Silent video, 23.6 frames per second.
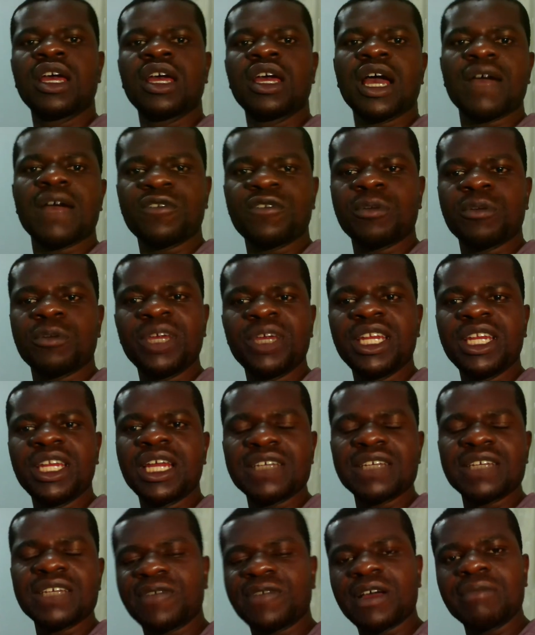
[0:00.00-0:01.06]

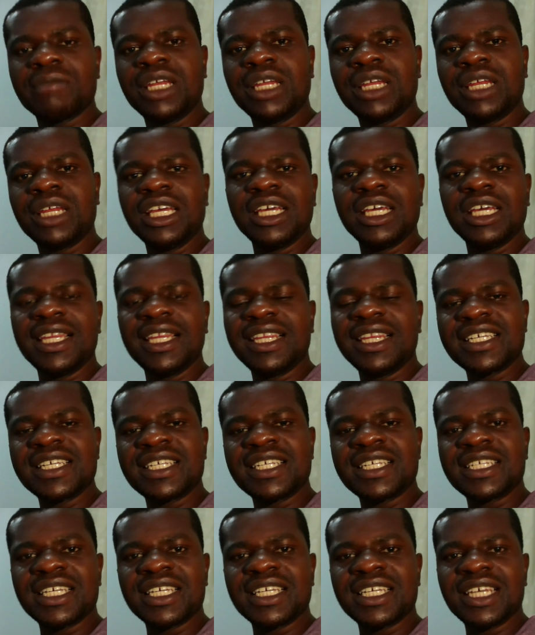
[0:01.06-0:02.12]
Afobina's family in
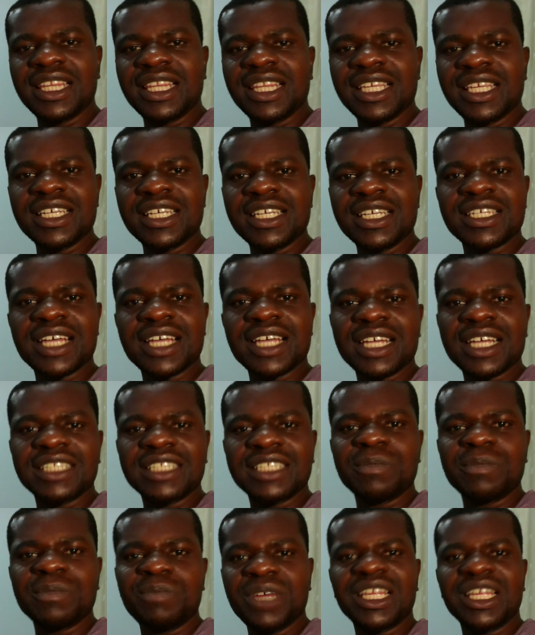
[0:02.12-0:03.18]
this scene is
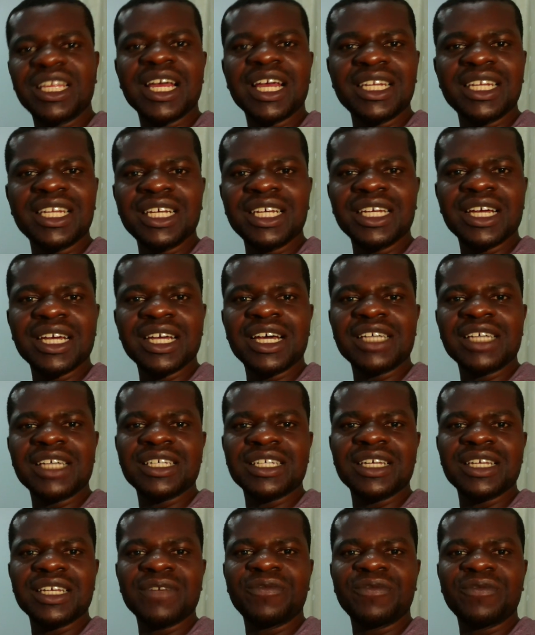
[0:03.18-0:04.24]
depicted
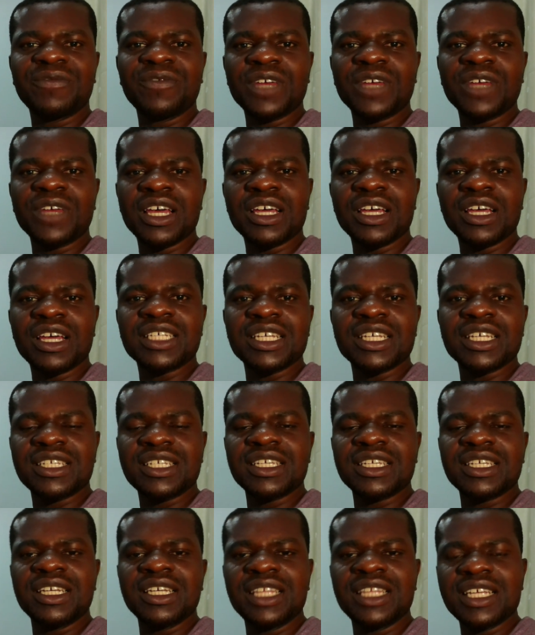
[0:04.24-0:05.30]
as a
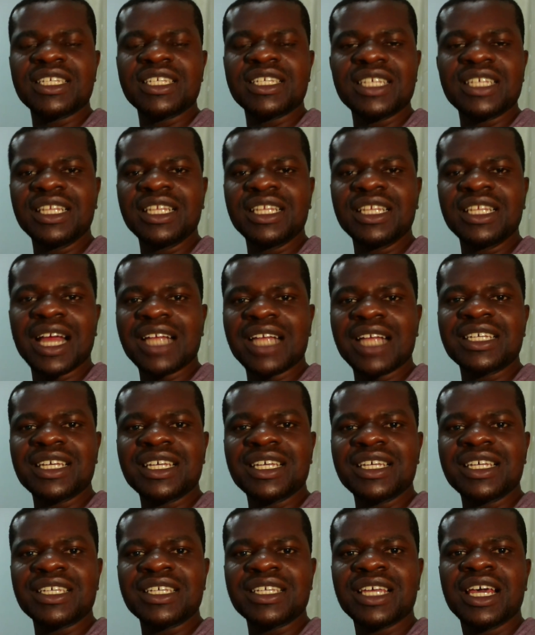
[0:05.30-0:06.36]
scene that
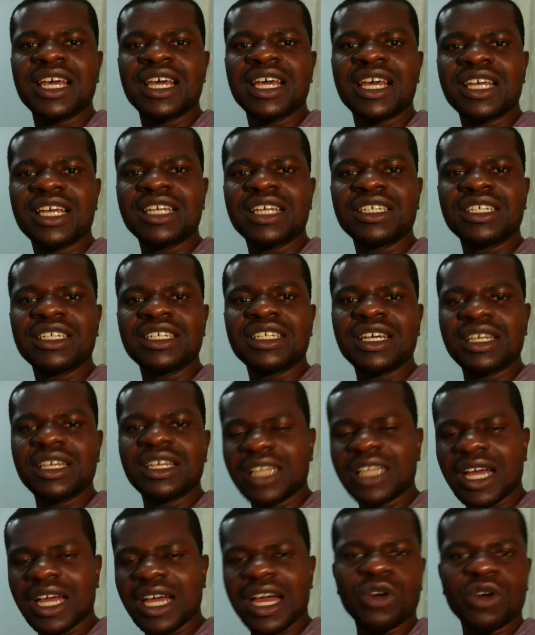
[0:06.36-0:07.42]
is
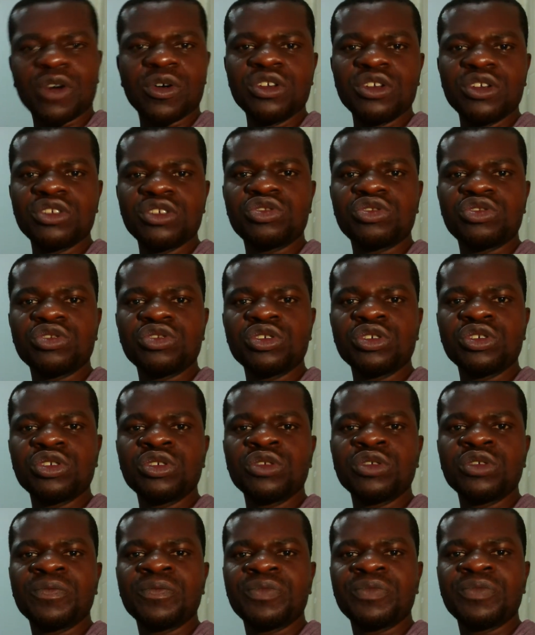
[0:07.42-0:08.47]
they are going
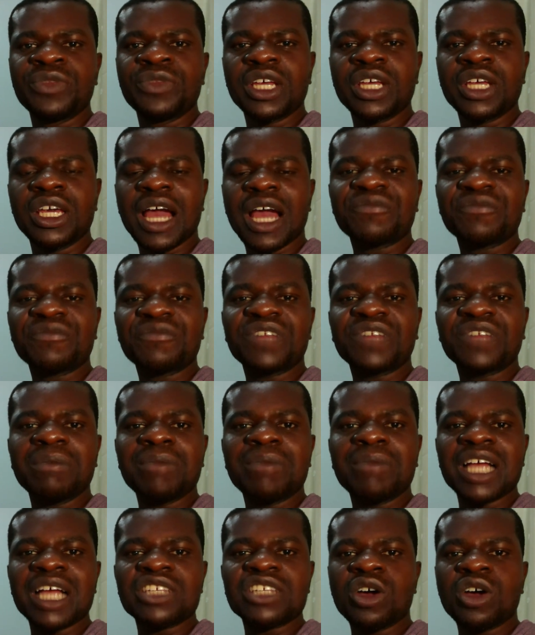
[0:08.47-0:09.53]
through the
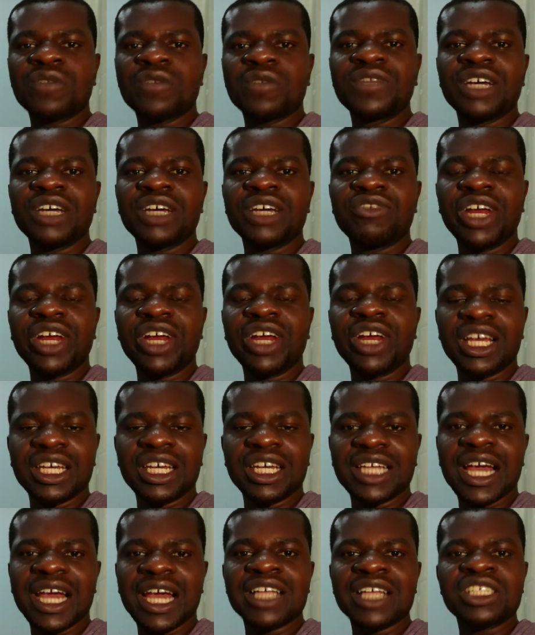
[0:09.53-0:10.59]
aftermath of the ring,
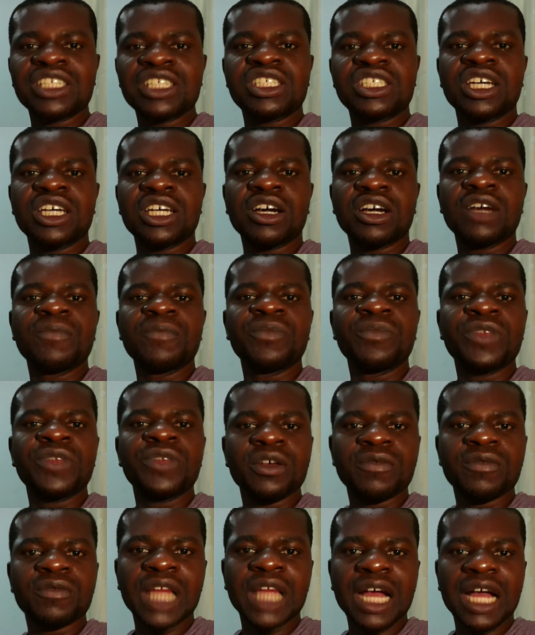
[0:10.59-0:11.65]
the handshake
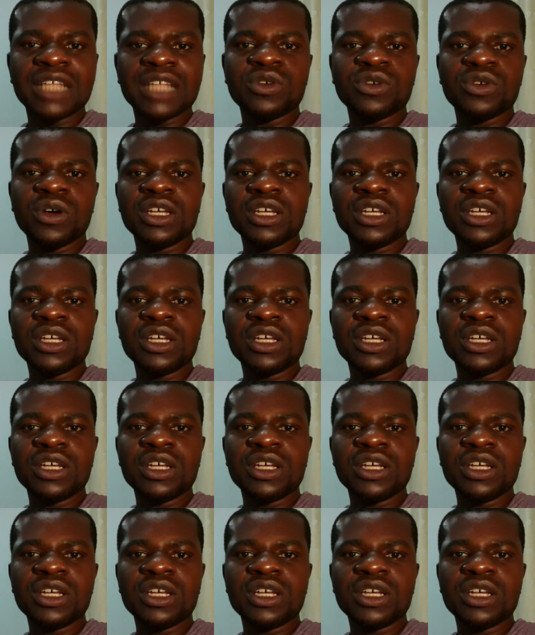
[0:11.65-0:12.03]
that